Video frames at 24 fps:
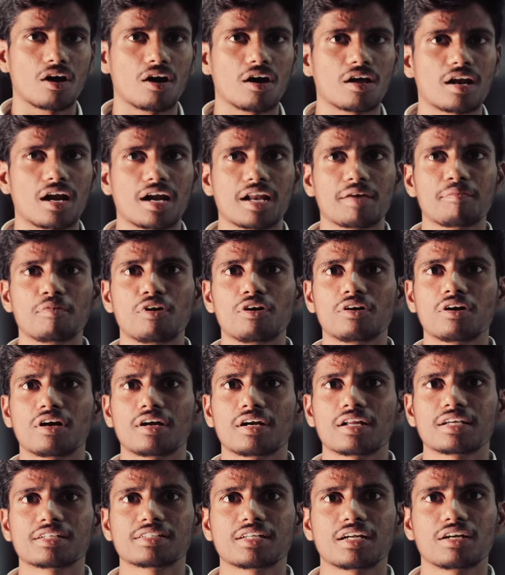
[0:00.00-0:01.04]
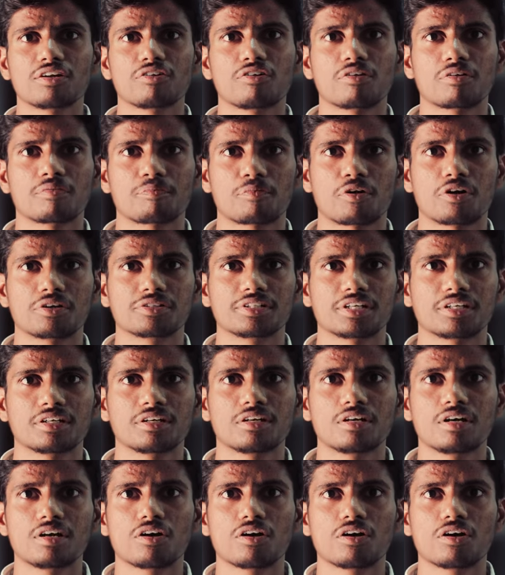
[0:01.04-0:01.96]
are unable to understand your project,